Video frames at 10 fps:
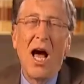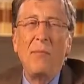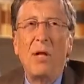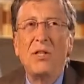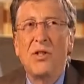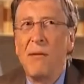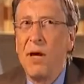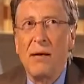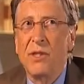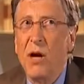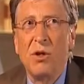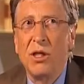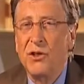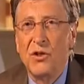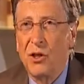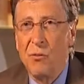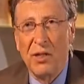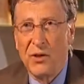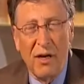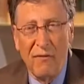I play some games. I wouldn't
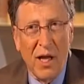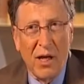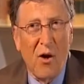consider myself